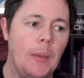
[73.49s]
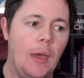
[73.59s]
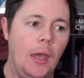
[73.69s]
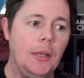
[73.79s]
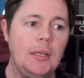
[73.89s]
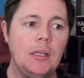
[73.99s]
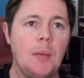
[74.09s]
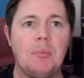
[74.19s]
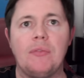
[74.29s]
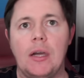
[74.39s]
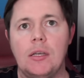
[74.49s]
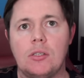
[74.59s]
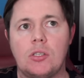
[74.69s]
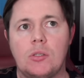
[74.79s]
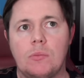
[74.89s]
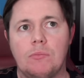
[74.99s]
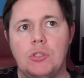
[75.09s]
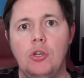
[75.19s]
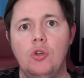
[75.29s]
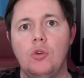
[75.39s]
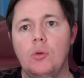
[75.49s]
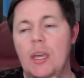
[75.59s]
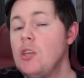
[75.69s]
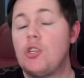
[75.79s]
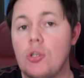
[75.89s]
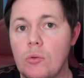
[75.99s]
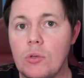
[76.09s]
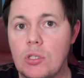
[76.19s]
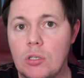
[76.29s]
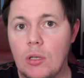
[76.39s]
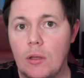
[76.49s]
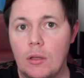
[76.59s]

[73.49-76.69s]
And I think that provides two issues